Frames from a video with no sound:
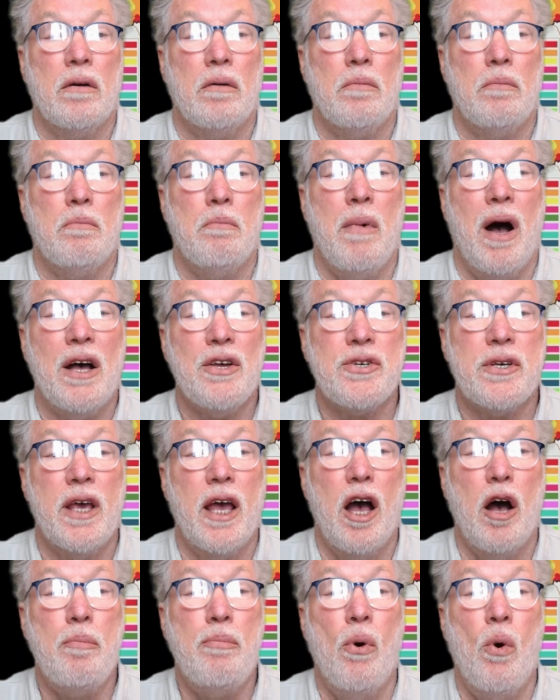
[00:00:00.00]

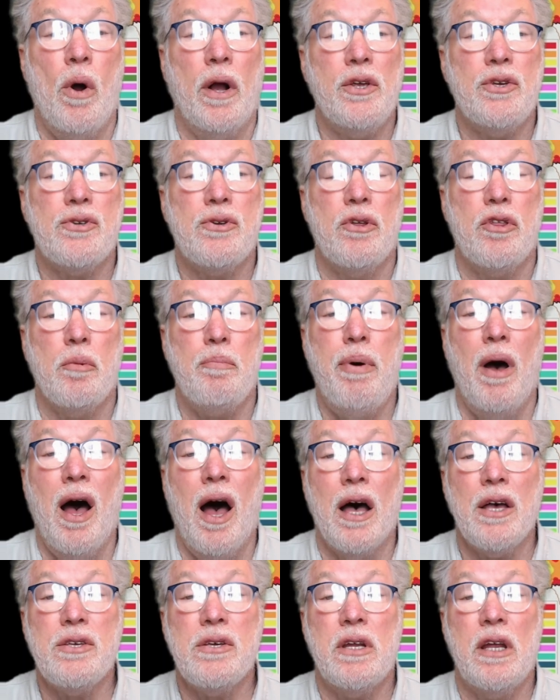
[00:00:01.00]
Moscow points to the
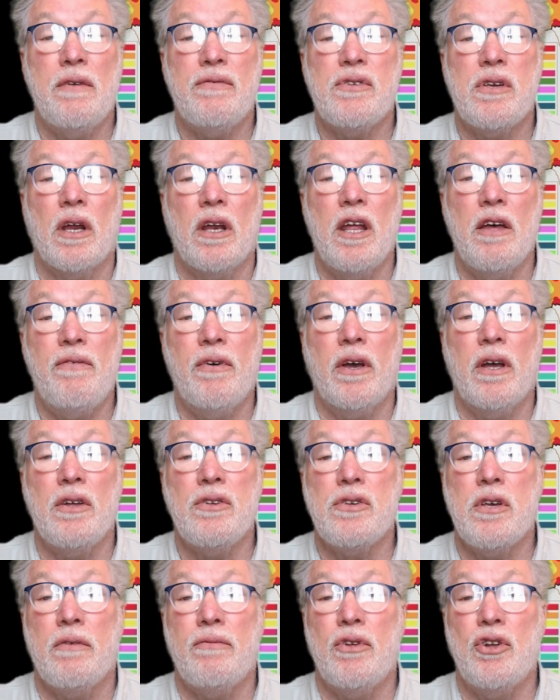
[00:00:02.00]
positive
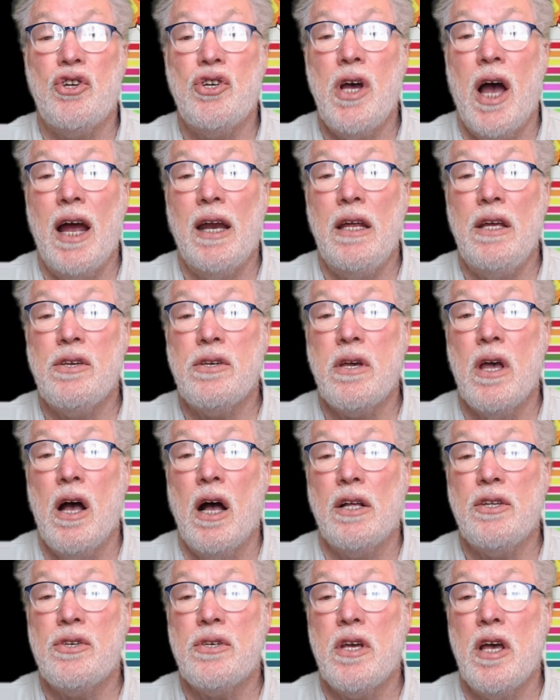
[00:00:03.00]
significance of the Chinese
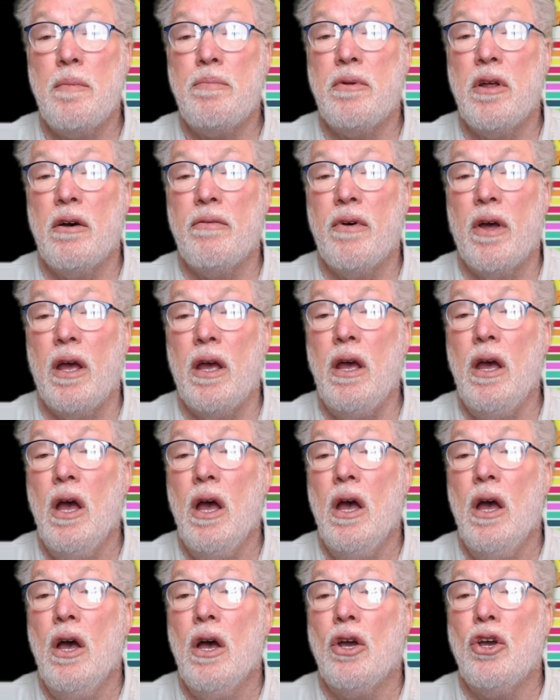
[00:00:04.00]
concept of a
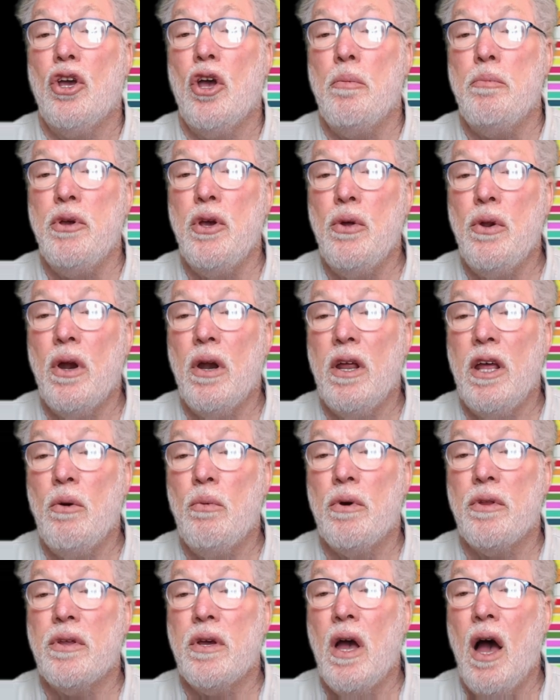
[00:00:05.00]
community
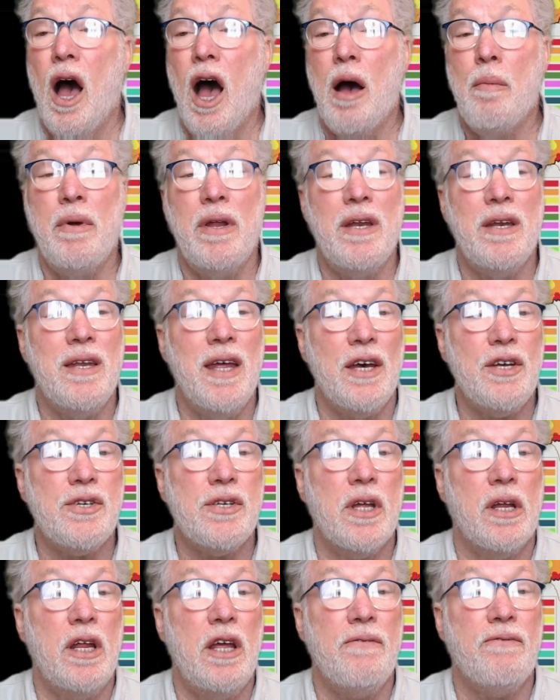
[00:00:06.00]
with common
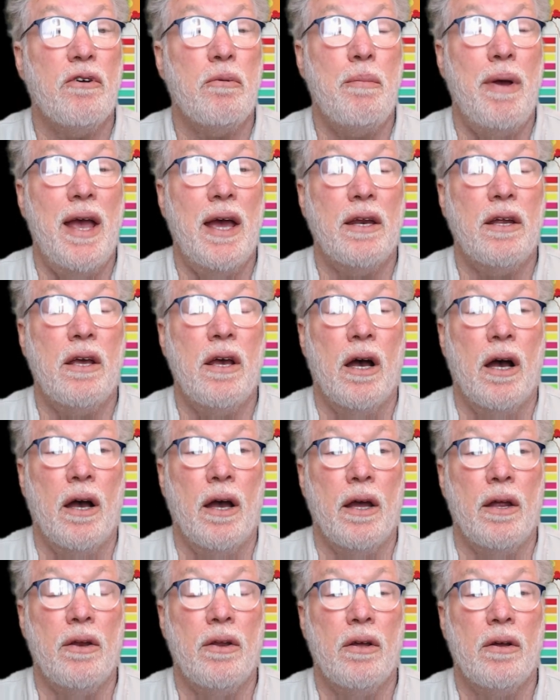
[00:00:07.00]
destiny for
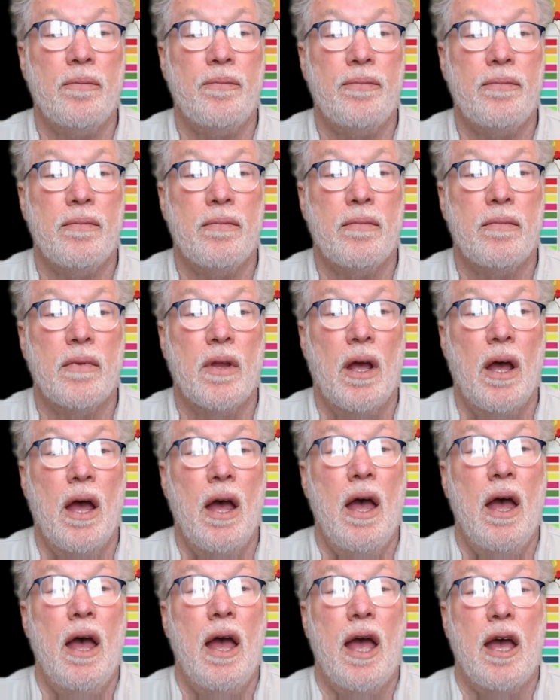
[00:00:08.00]
mankind.
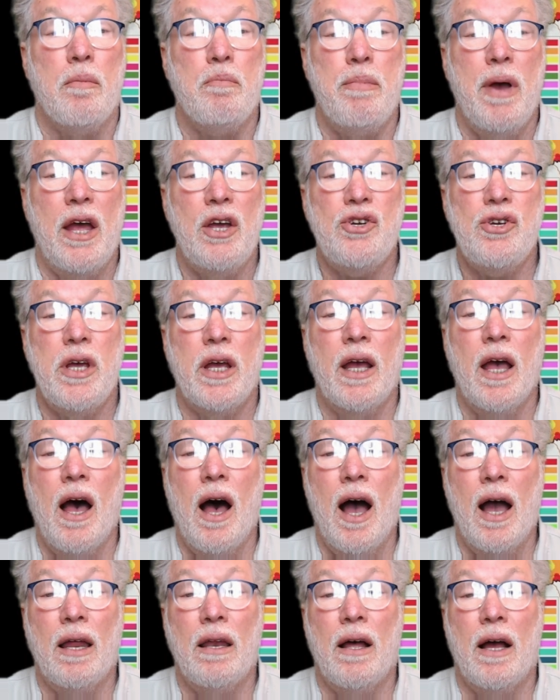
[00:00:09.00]
And Beijing
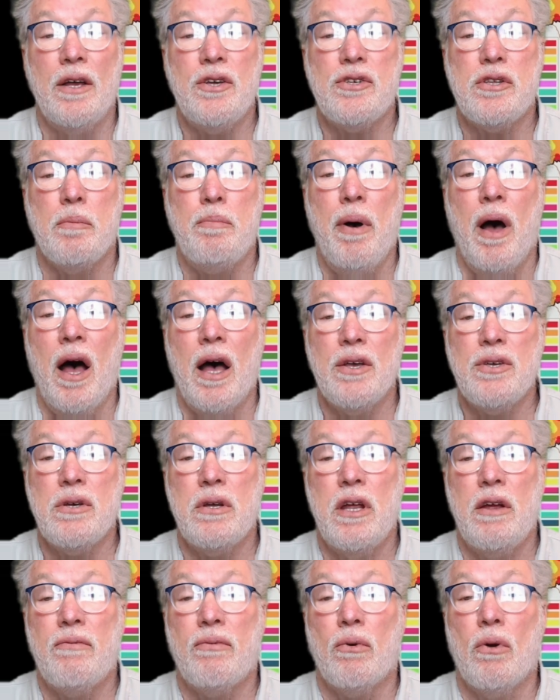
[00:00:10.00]
highlights the
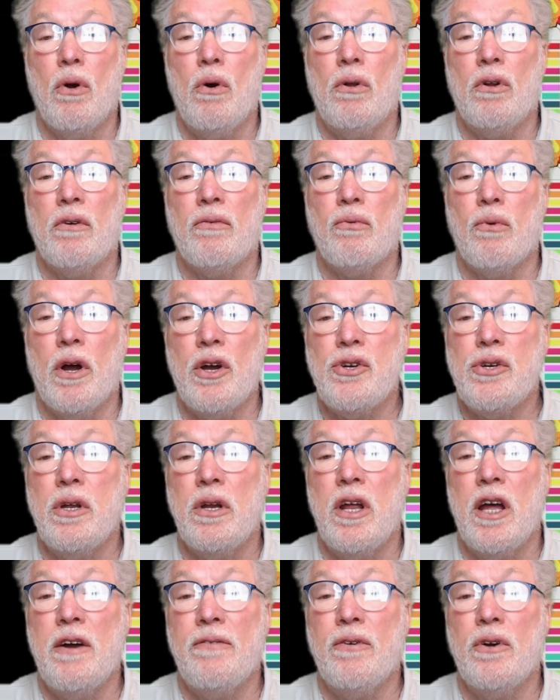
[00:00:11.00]
positive role of
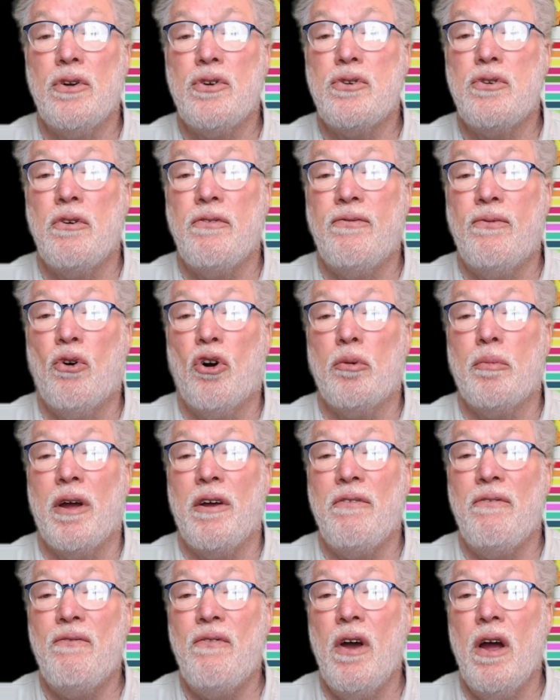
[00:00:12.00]
Russian efforts to form a
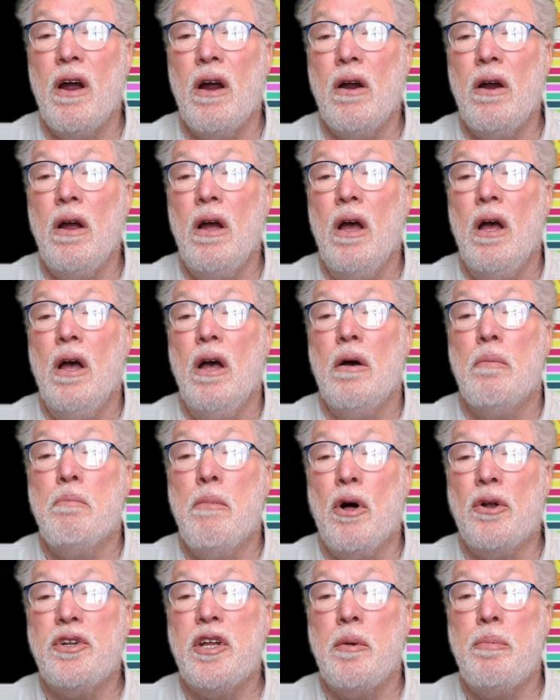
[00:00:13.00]
fair,
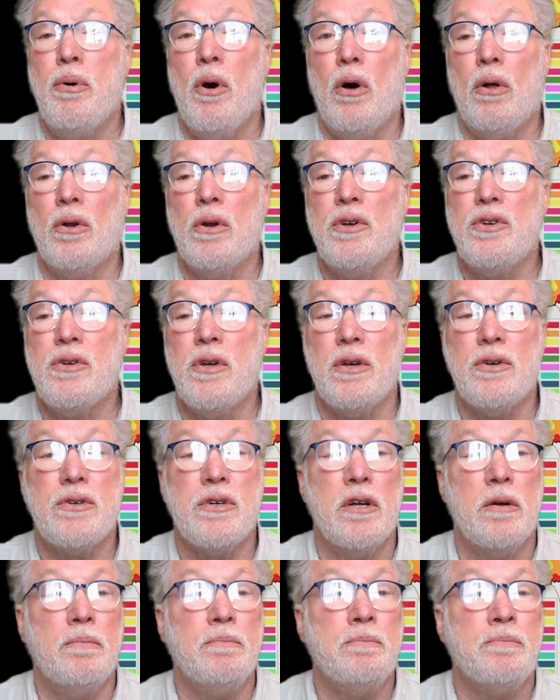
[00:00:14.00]
multipolar
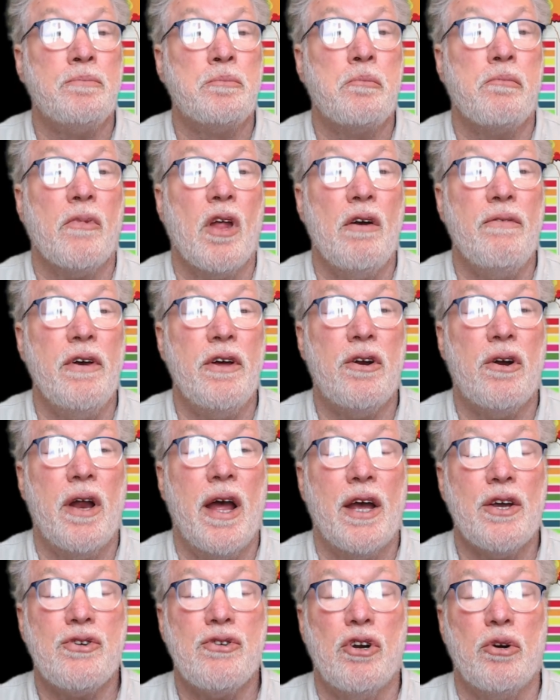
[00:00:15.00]
system of
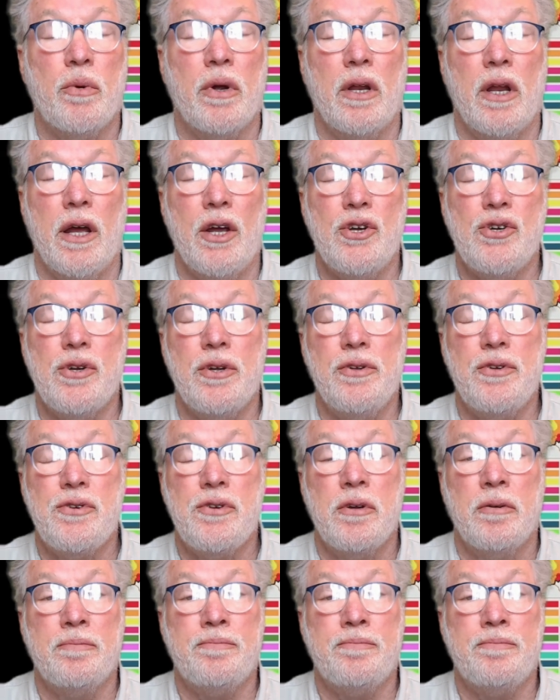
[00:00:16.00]
international relations.